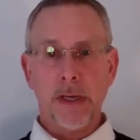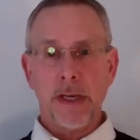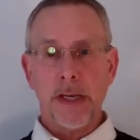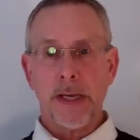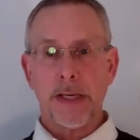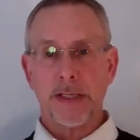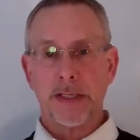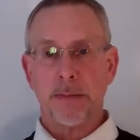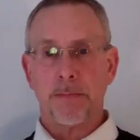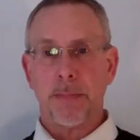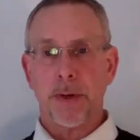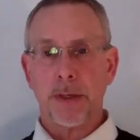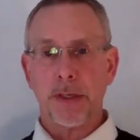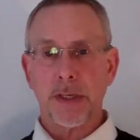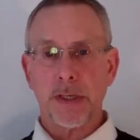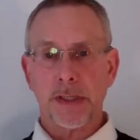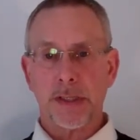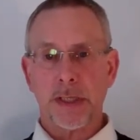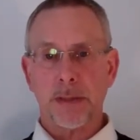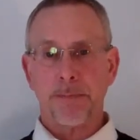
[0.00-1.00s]
is a
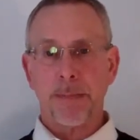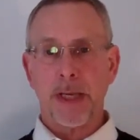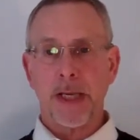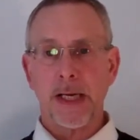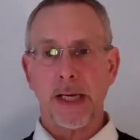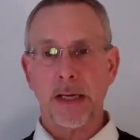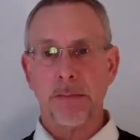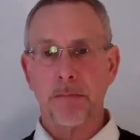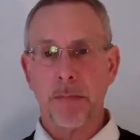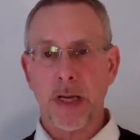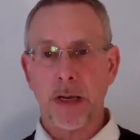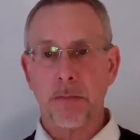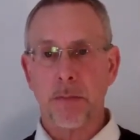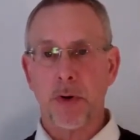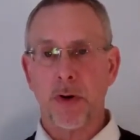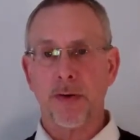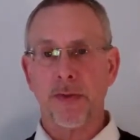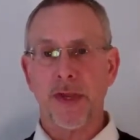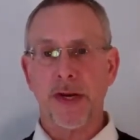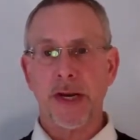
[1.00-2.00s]
participating
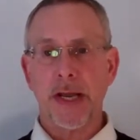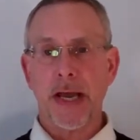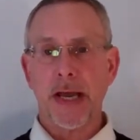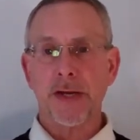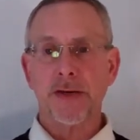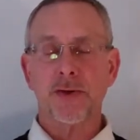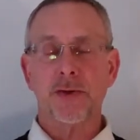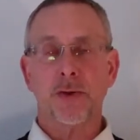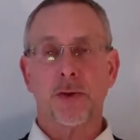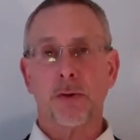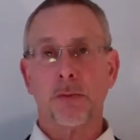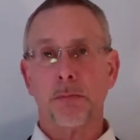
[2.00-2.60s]
member of the National